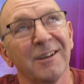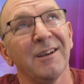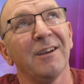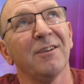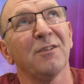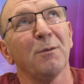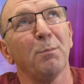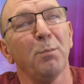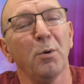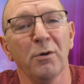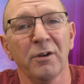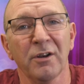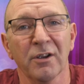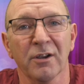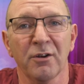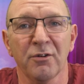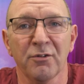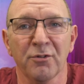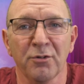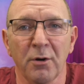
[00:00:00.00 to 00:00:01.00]
as a point of
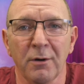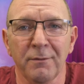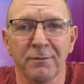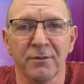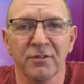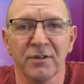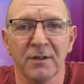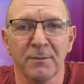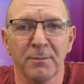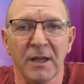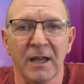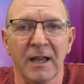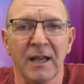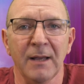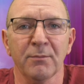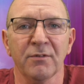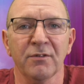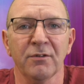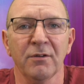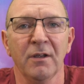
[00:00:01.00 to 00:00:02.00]
controversy
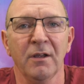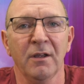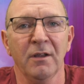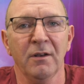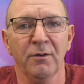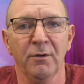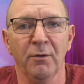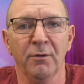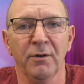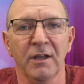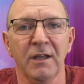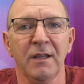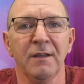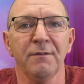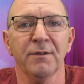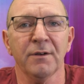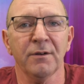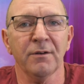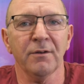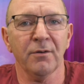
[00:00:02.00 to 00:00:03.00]
perhaps, not
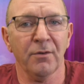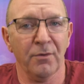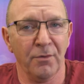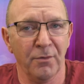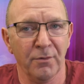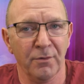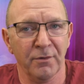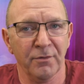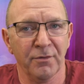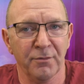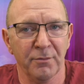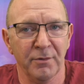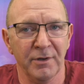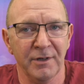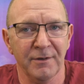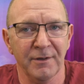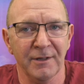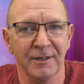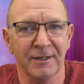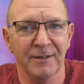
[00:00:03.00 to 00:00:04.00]
even or a
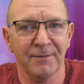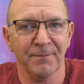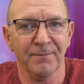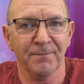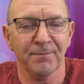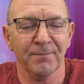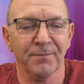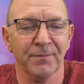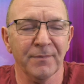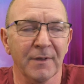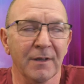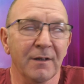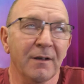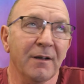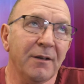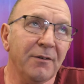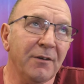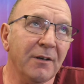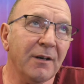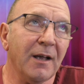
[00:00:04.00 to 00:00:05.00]
3D.
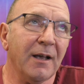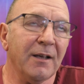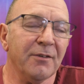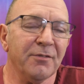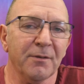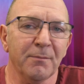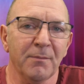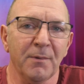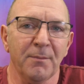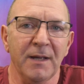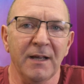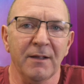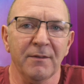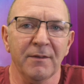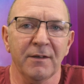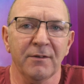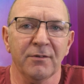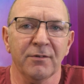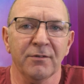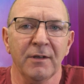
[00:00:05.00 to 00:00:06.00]
I did ask them about
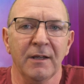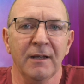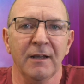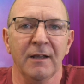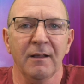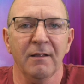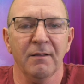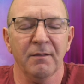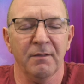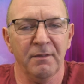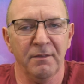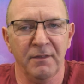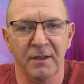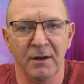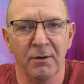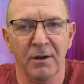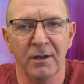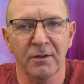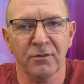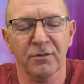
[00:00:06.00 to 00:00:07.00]
this.
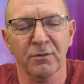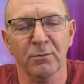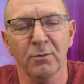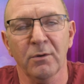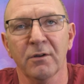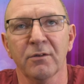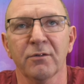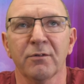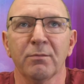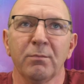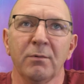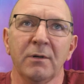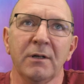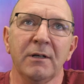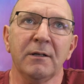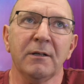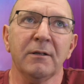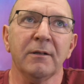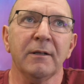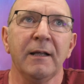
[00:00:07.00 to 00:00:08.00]
Their answer was,
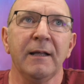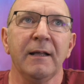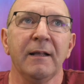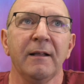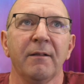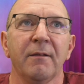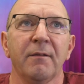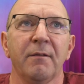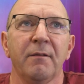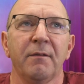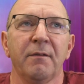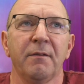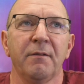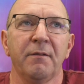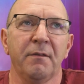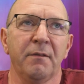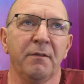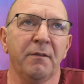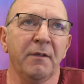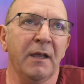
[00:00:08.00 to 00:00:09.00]
well,
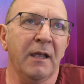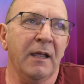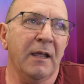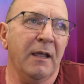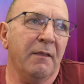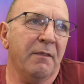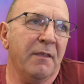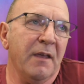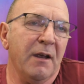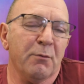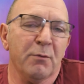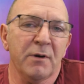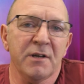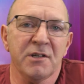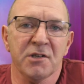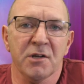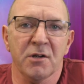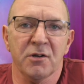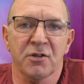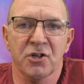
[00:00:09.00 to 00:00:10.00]
their
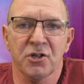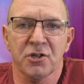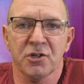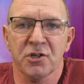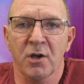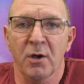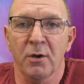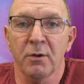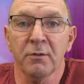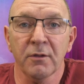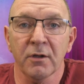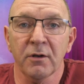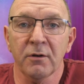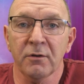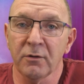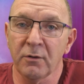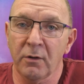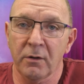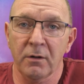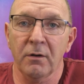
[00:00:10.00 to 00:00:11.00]
research had shown that
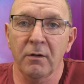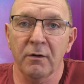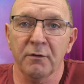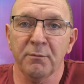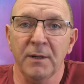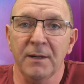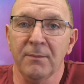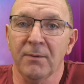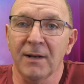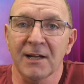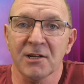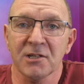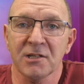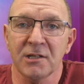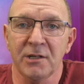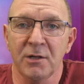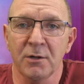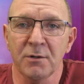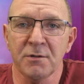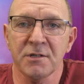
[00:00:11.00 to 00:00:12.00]
not a lot of people actually
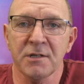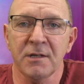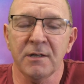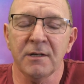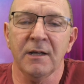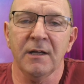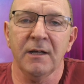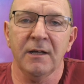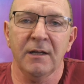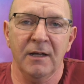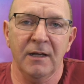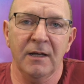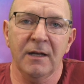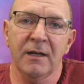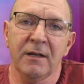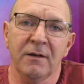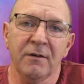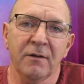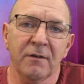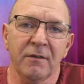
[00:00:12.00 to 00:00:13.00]
use it,
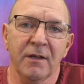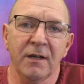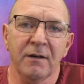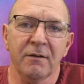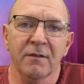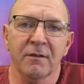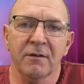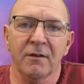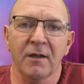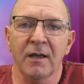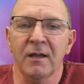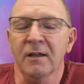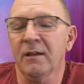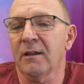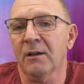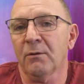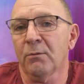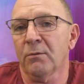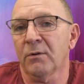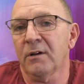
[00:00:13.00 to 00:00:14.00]
and at the end of the day
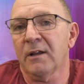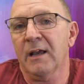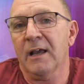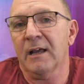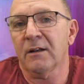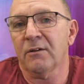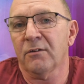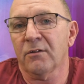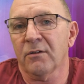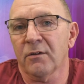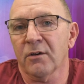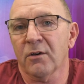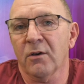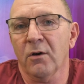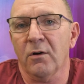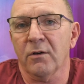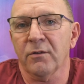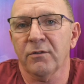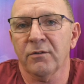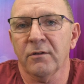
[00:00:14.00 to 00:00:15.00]
it would add to the
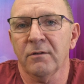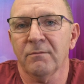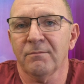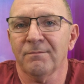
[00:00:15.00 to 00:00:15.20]
cost.